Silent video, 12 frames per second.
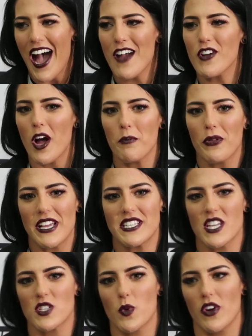I've gone
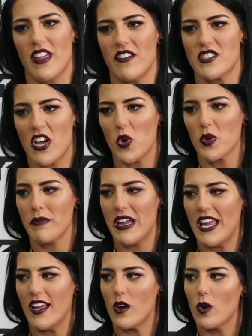places where they've told
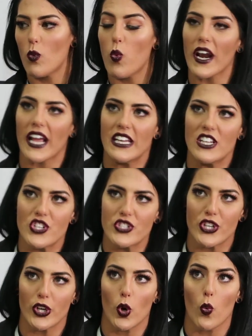me what I need to
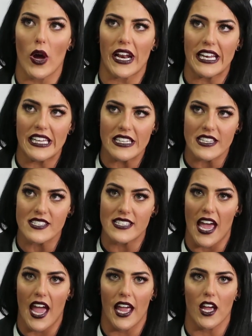do, what I need to
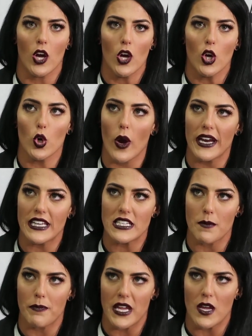say, who I
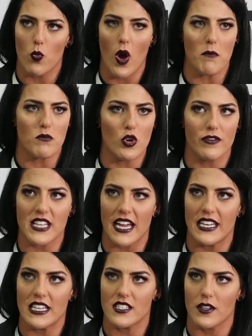need to be, what moves
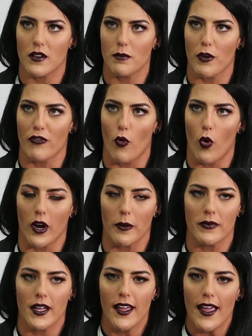I need to
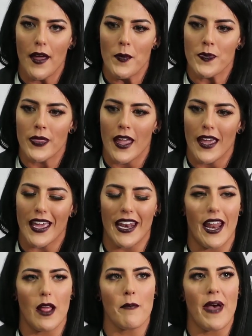perform.
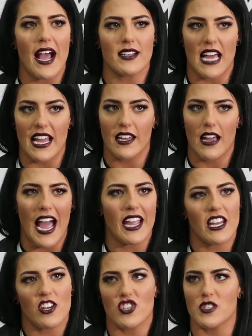And at Impact,
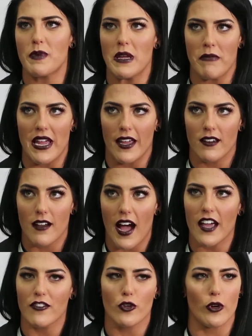I get to just be me.
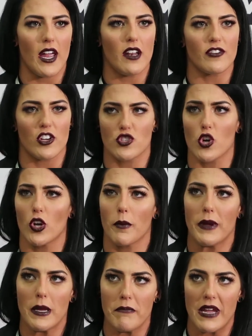I have creative control
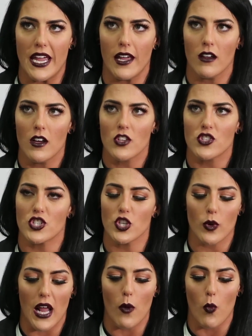to be me, to
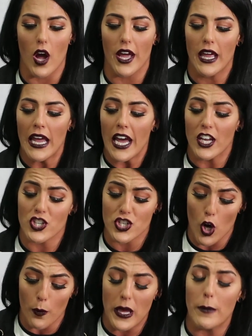do what I want, and to
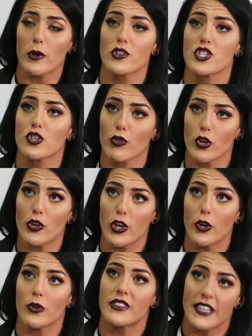show people, screw
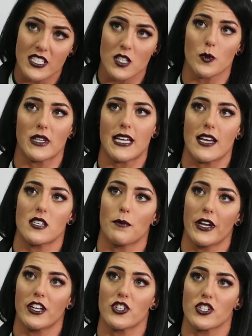you, this is what Tessa
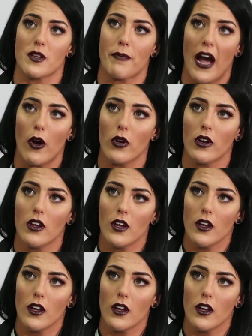Blanchard's about.